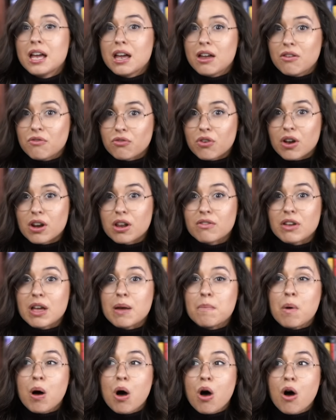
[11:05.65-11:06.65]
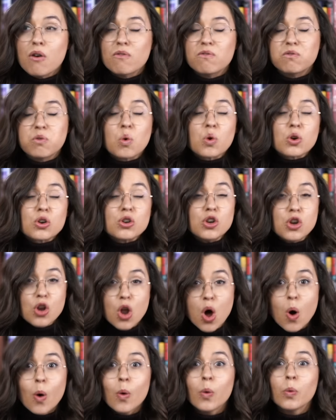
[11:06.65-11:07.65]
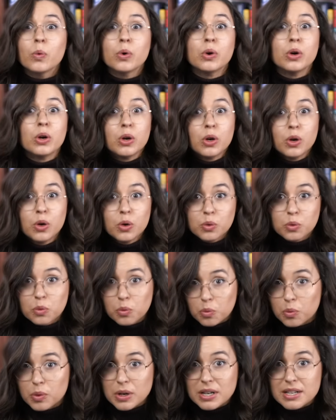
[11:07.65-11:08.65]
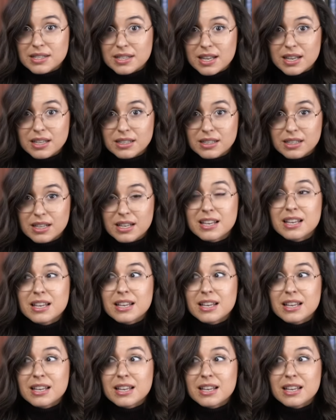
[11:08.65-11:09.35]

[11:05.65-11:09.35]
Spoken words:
in front of him for no reason.